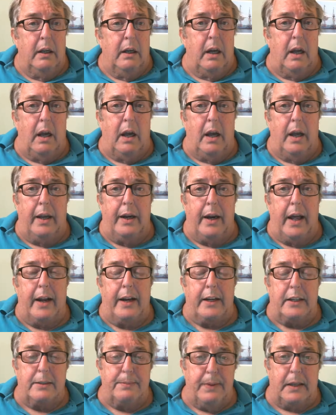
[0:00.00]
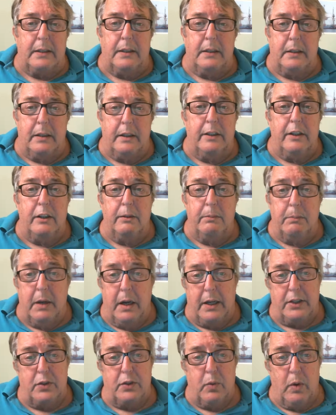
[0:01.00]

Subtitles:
and not expected to do much.